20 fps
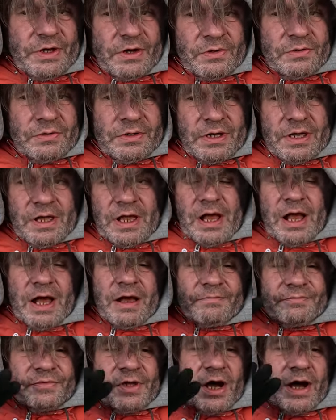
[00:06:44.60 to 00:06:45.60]
no, okay the lady
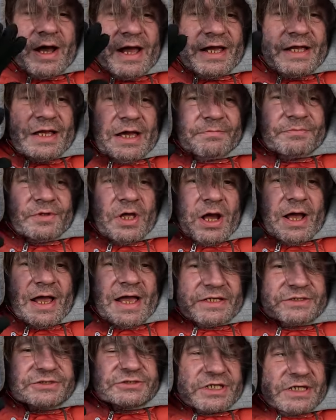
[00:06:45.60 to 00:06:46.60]
I'm is not, I'm not
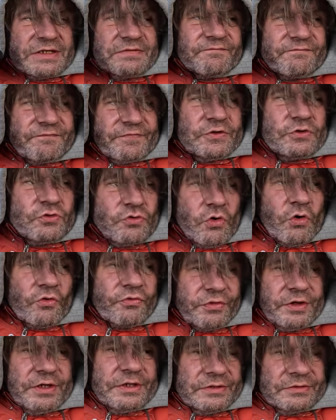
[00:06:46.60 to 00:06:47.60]
asking for
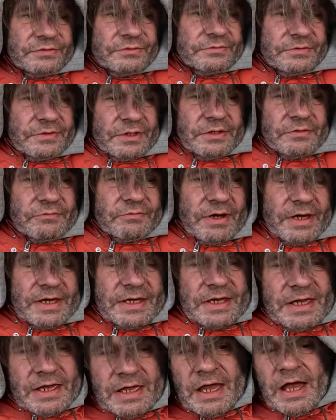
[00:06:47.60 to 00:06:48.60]
nothing. Yeah, I'm
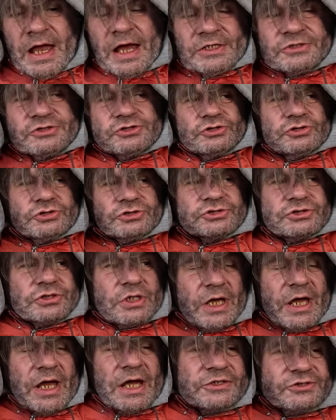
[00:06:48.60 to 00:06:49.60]
right? just... I
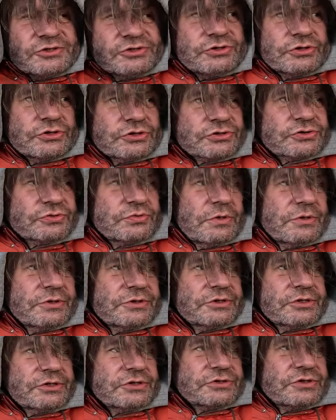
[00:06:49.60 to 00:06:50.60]
just I just
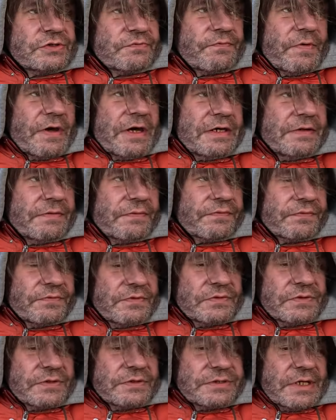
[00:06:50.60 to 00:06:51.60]
want to survive
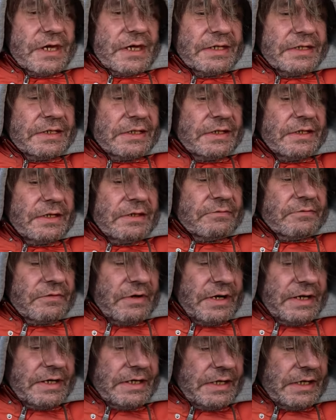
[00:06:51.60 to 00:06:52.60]
through the day,
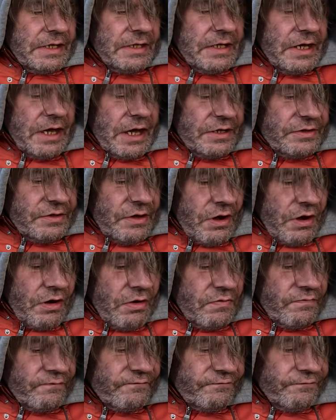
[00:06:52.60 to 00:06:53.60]
right? And
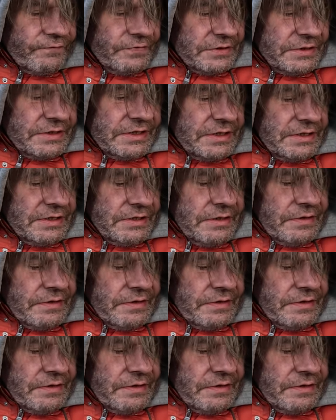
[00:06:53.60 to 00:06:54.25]
hopefully